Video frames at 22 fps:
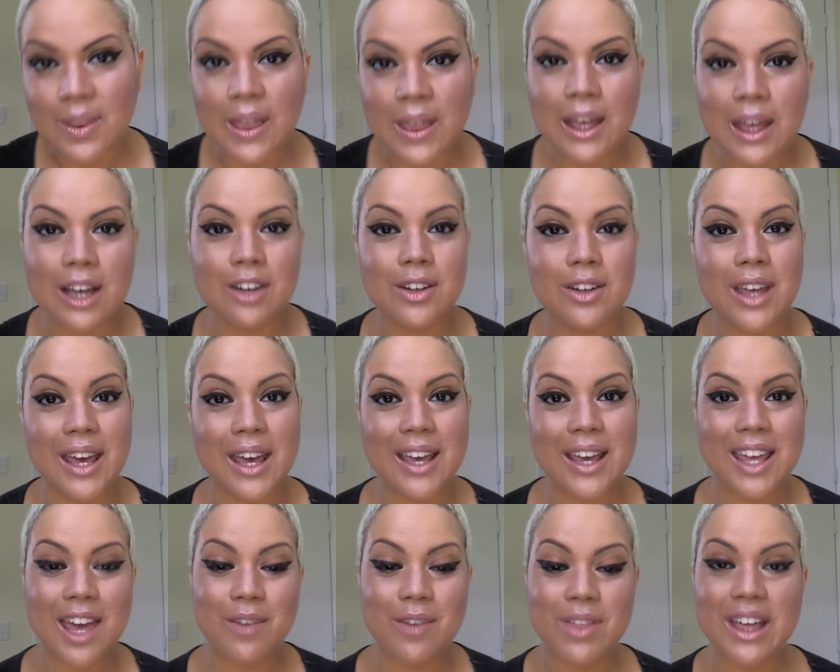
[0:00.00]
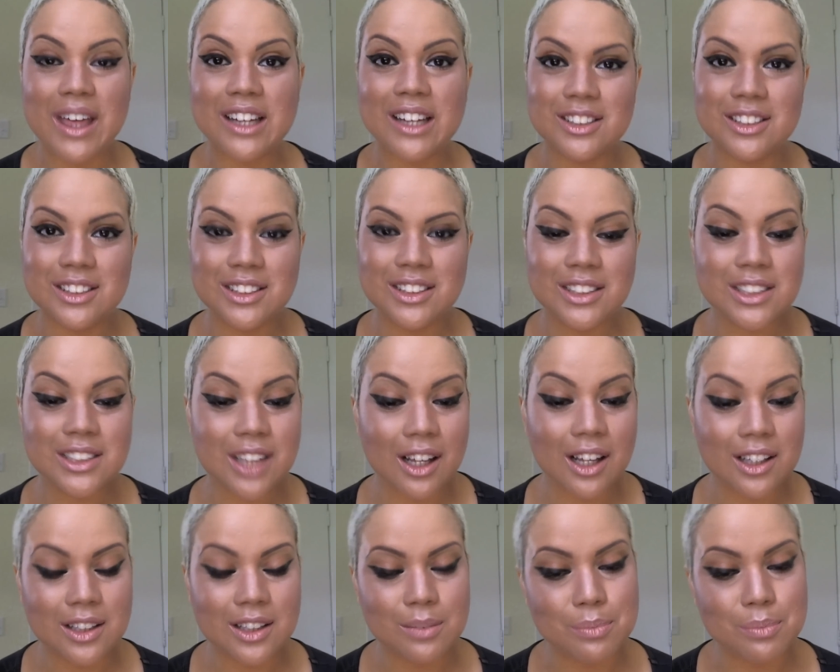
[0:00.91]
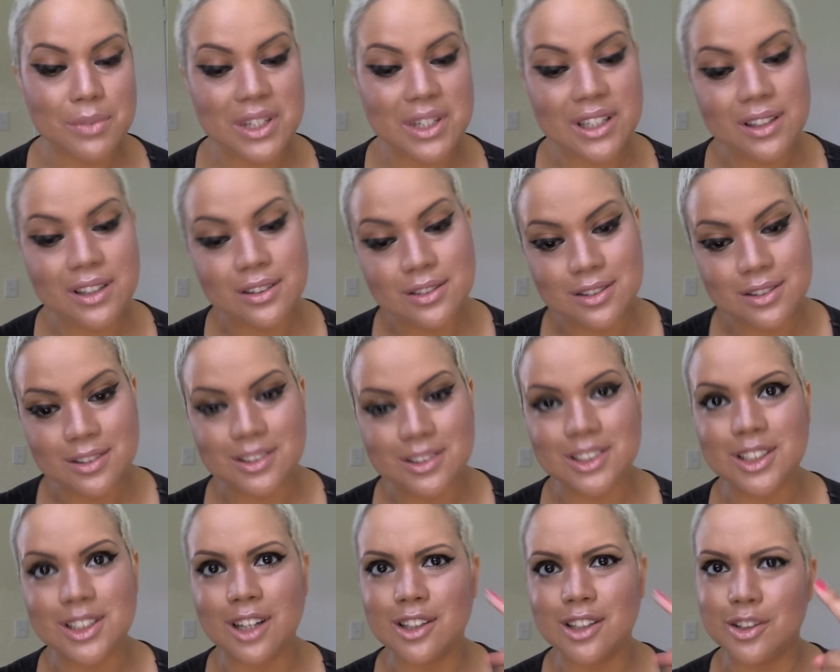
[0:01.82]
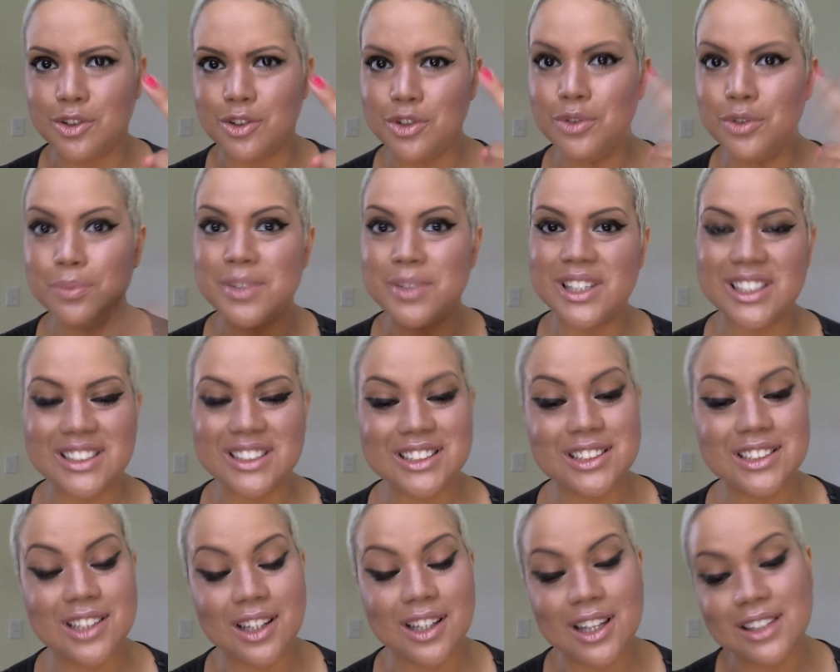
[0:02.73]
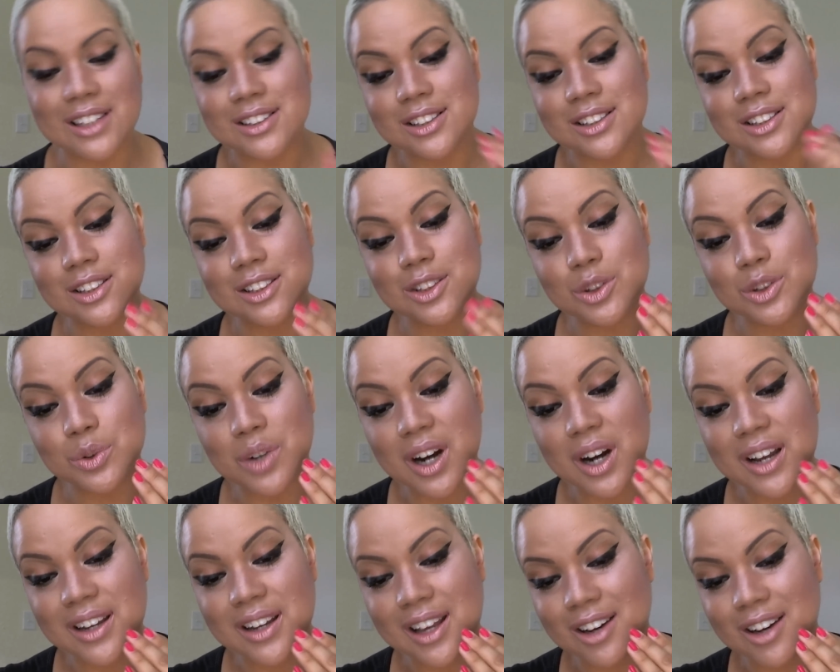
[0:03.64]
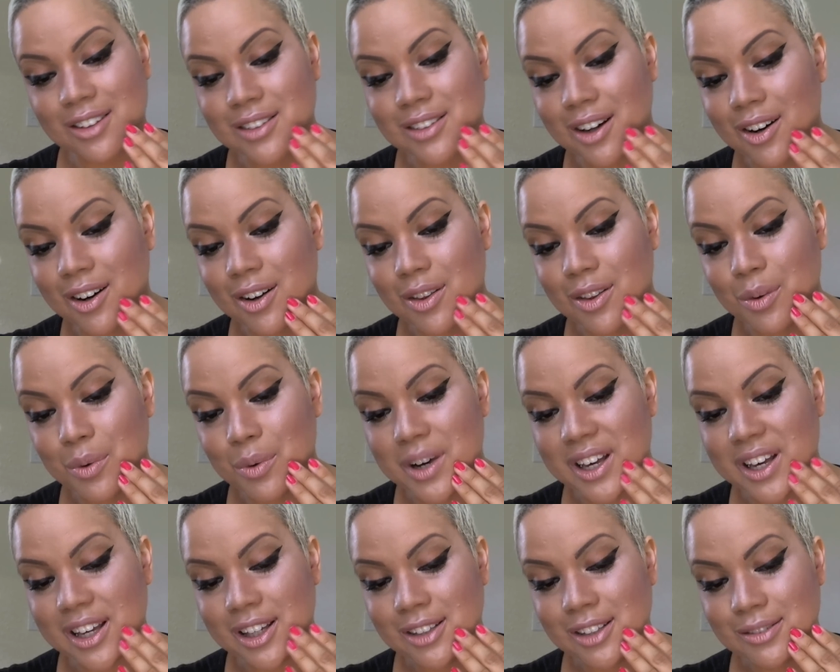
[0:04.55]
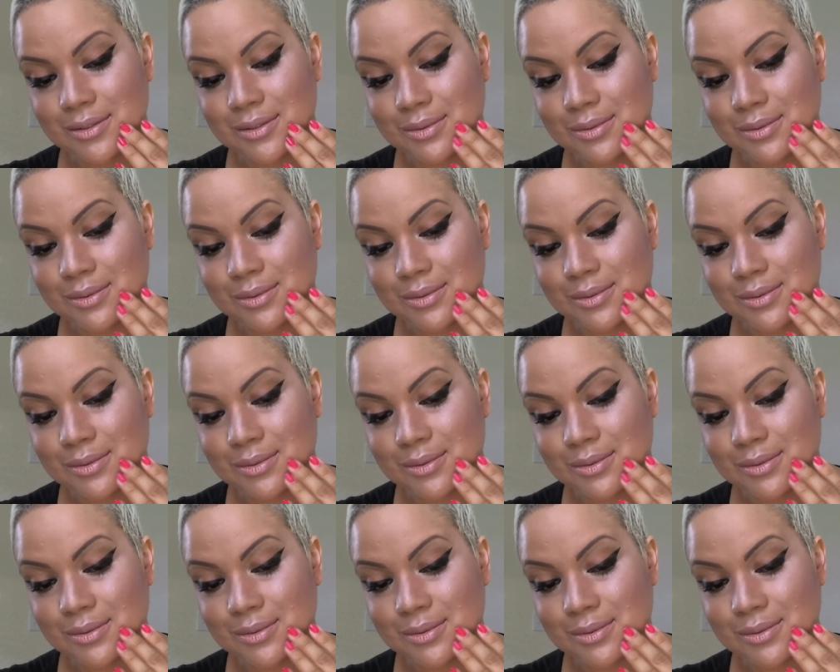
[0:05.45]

Okay, I gave that a good solid 2 minutes to let this dry down all the way.